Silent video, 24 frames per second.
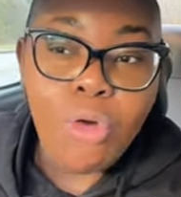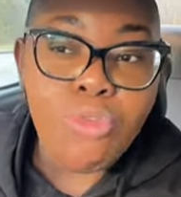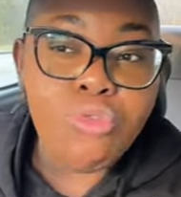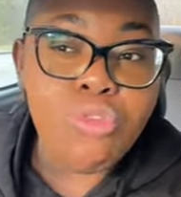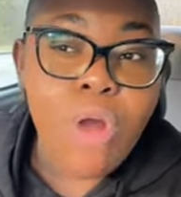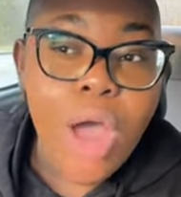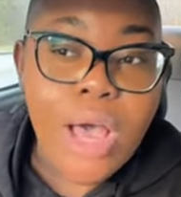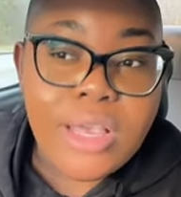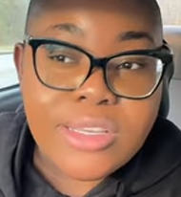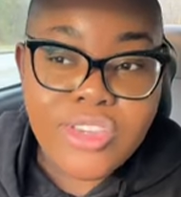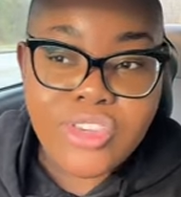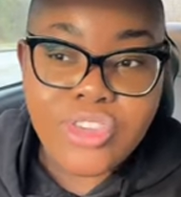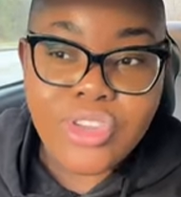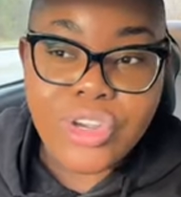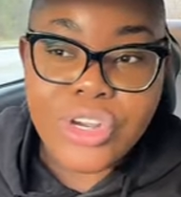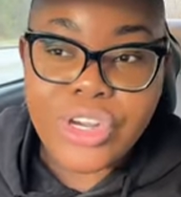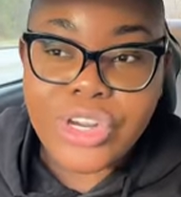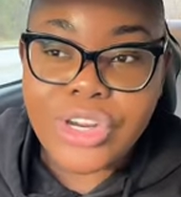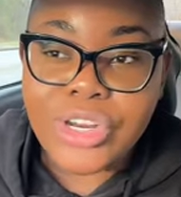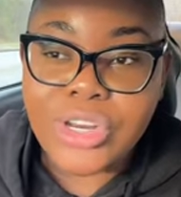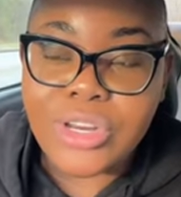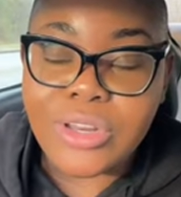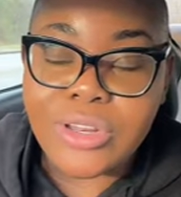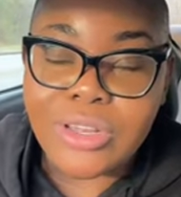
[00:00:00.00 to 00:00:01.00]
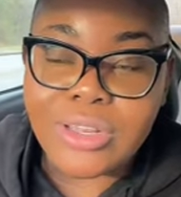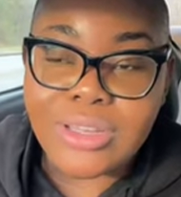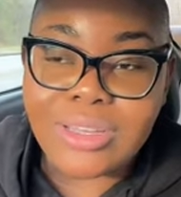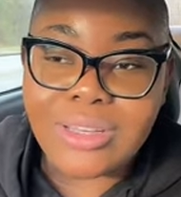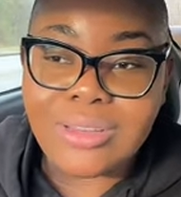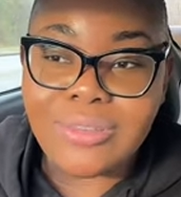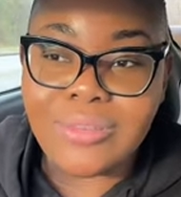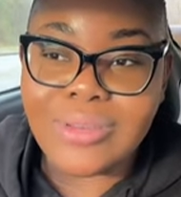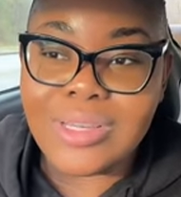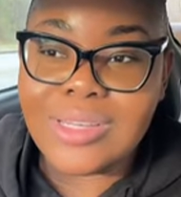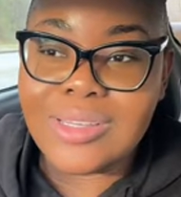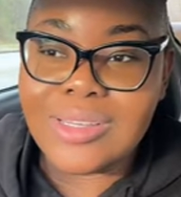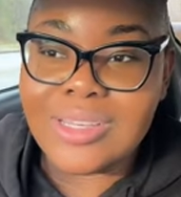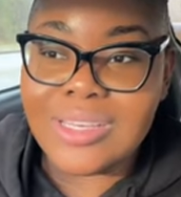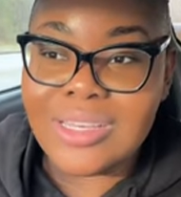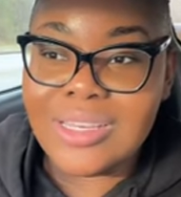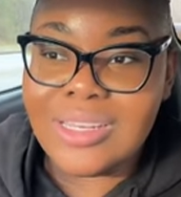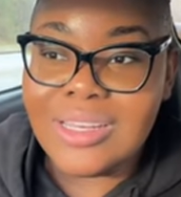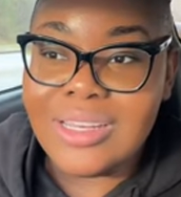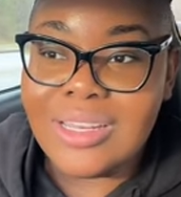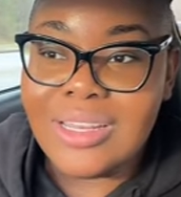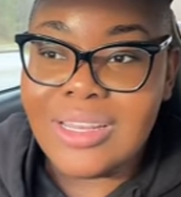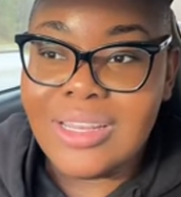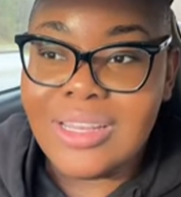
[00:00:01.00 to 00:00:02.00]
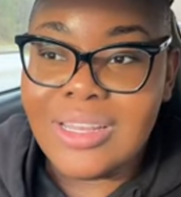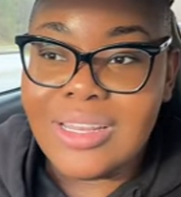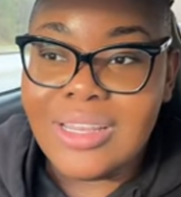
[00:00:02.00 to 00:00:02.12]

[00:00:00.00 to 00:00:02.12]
a roster. What is it?